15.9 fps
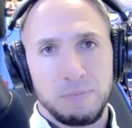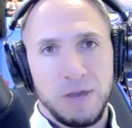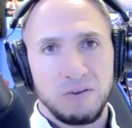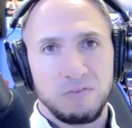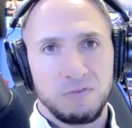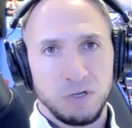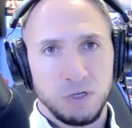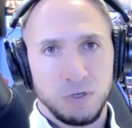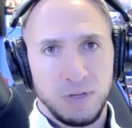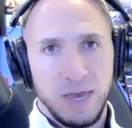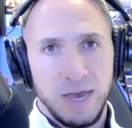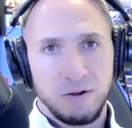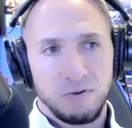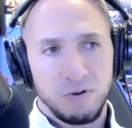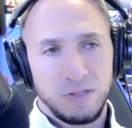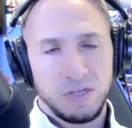official
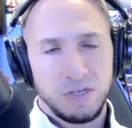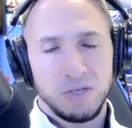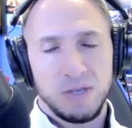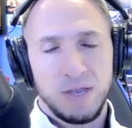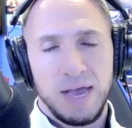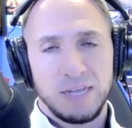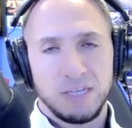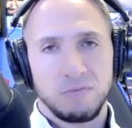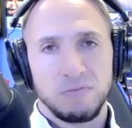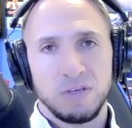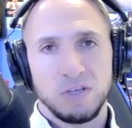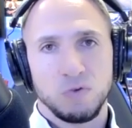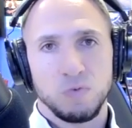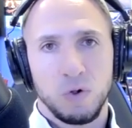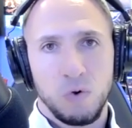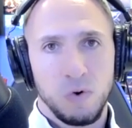yet, or at least as of
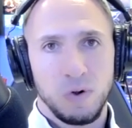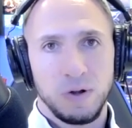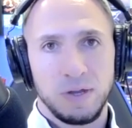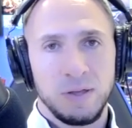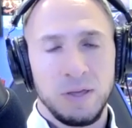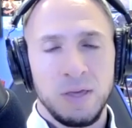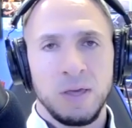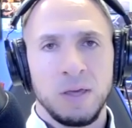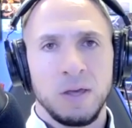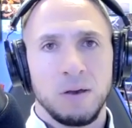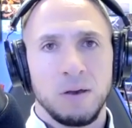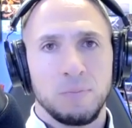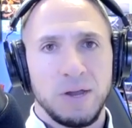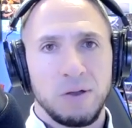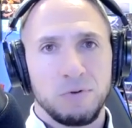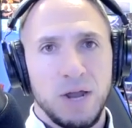this recording.
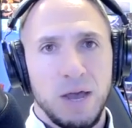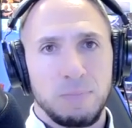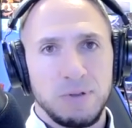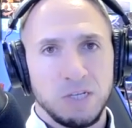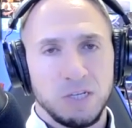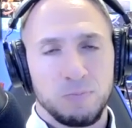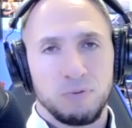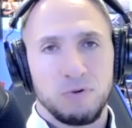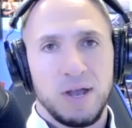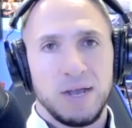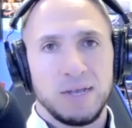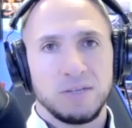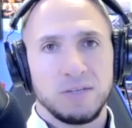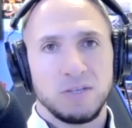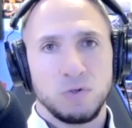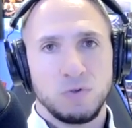But I would not be
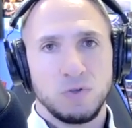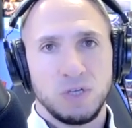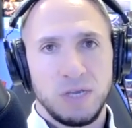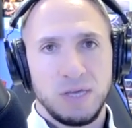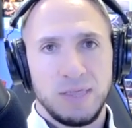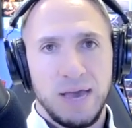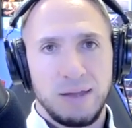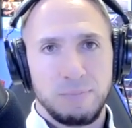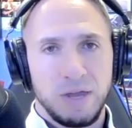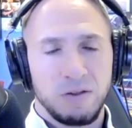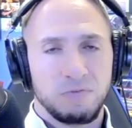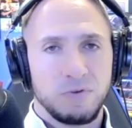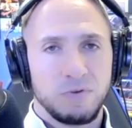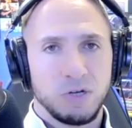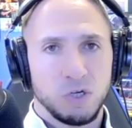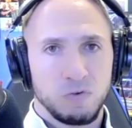surprised to see that made
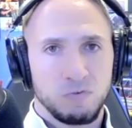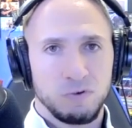official for